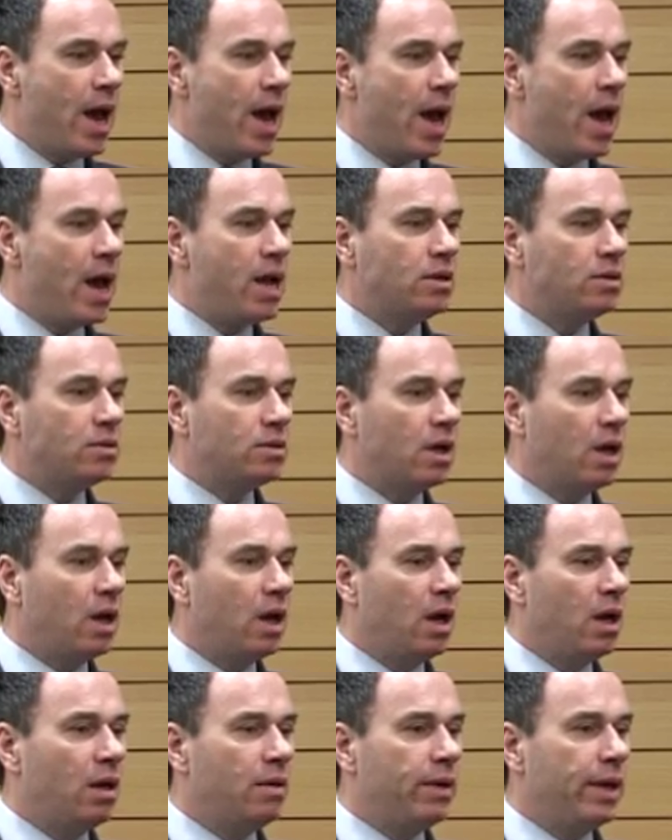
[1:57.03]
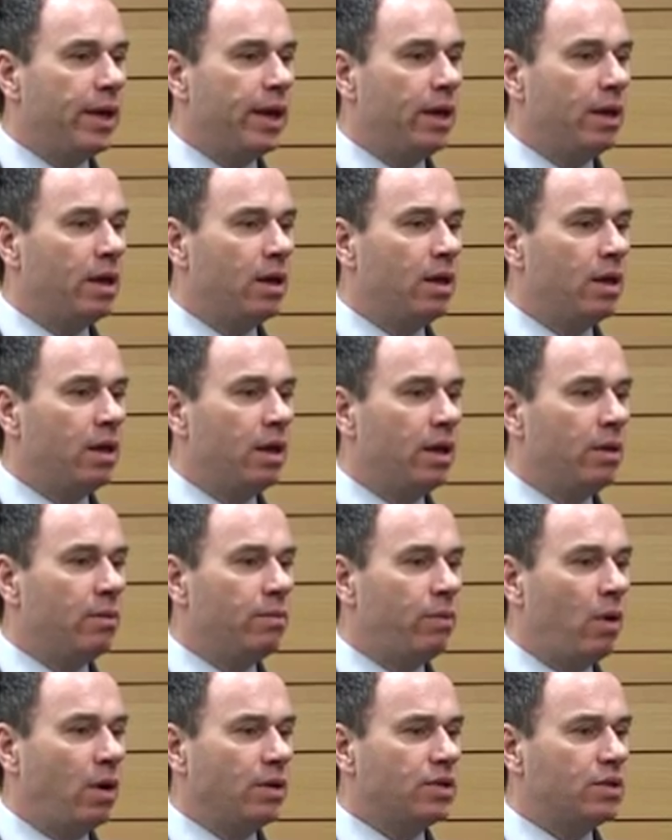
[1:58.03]
And
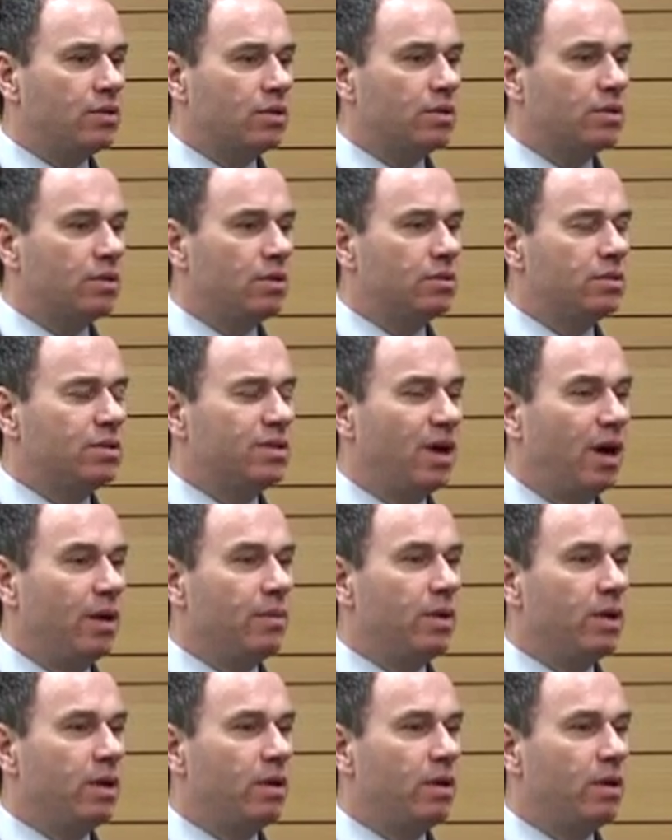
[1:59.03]
whilst it took us a long time,